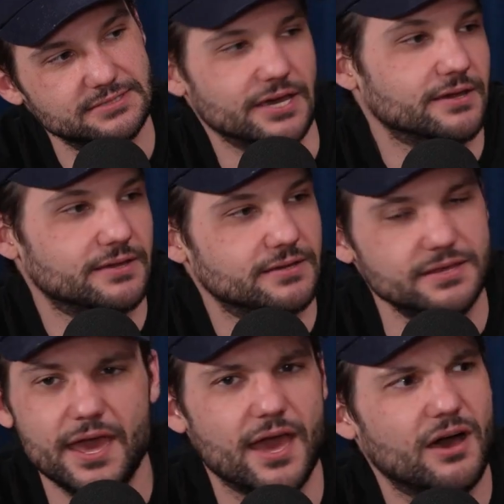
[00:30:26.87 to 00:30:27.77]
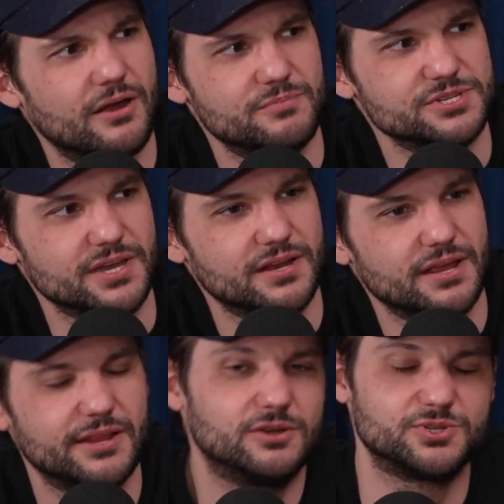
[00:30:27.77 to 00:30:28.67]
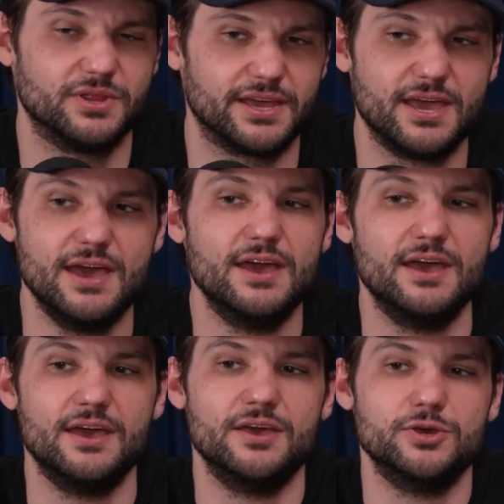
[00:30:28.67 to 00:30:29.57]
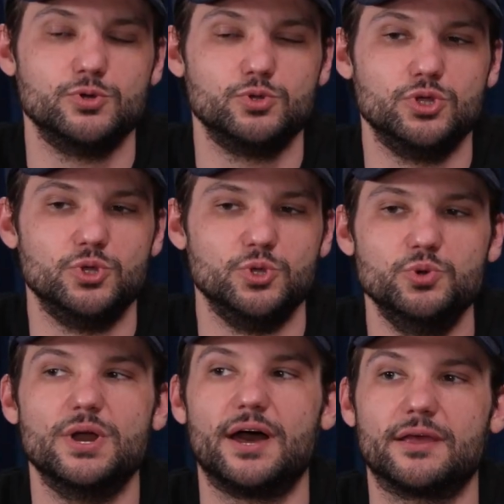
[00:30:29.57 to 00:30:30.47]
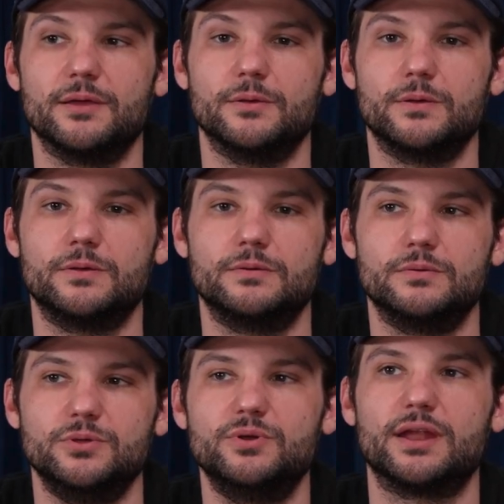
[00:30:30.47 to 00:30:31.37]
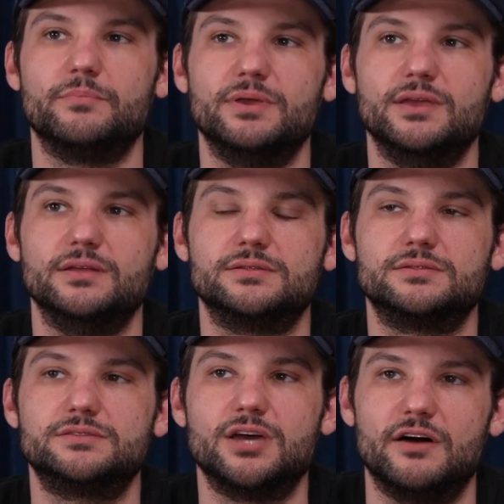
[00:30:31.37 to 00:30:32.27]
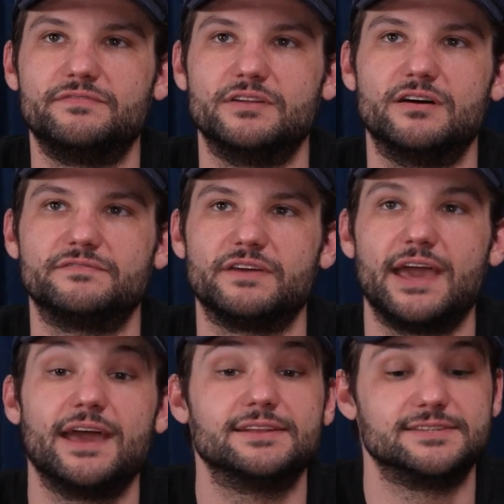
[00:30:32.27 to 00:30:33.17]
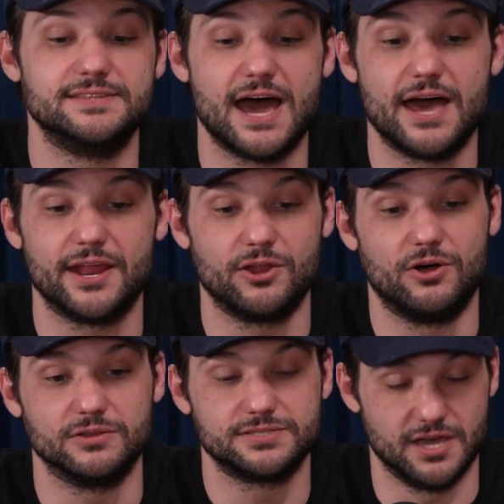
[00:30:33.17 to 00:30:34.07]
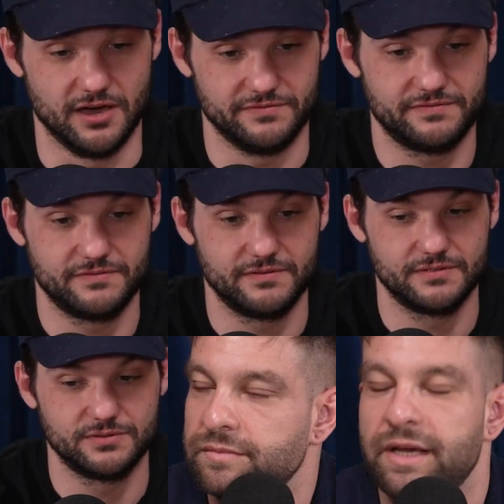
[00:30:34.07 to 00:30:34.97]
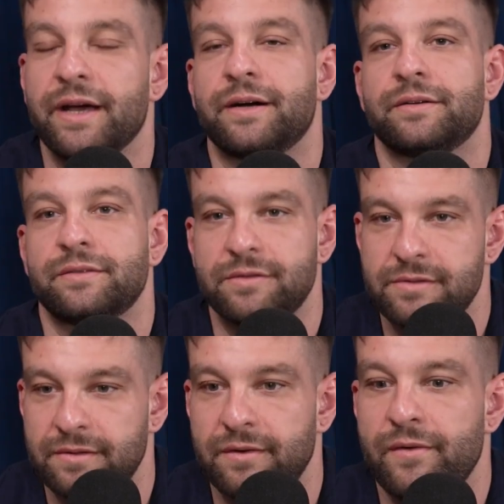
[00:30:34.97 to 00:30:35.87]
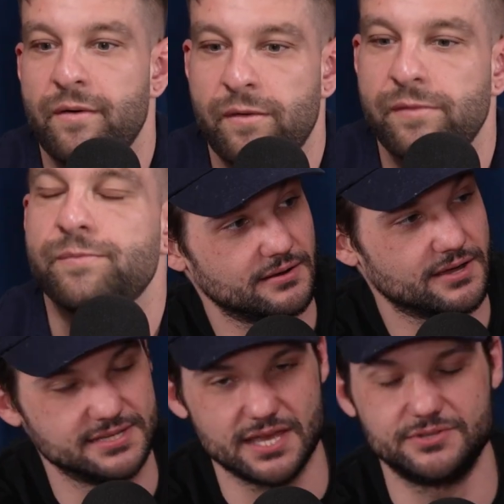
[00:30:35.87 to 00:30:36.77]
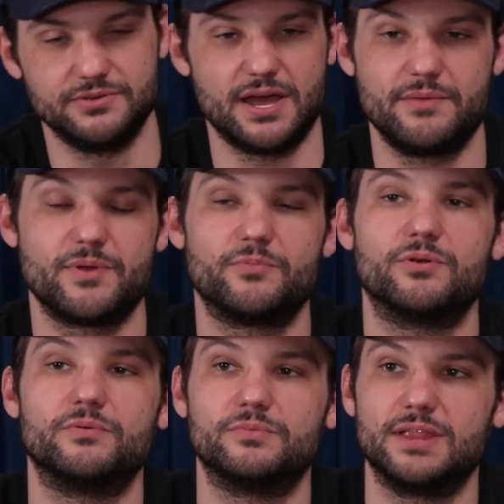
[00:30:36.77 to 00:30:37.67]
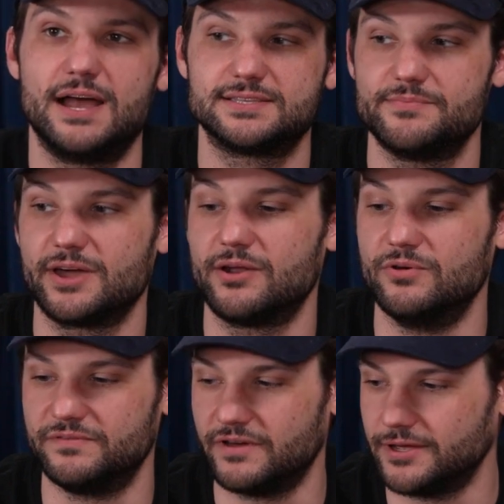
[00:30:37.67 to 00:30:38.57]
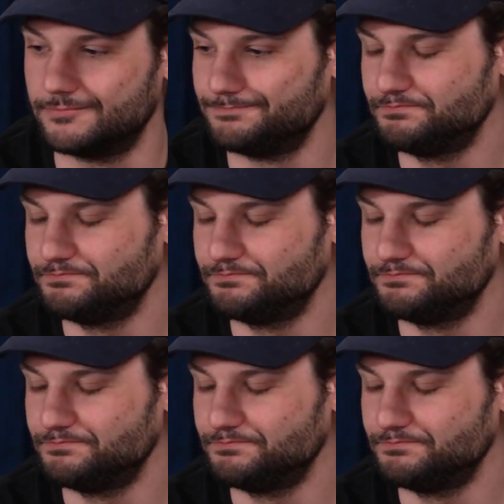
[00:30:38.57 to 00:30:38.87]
Yeah. Yeah, 100%. And also, like, you gotta be tough enough and not at all tough to know that. Because, dude, I remember last time I got into a fight,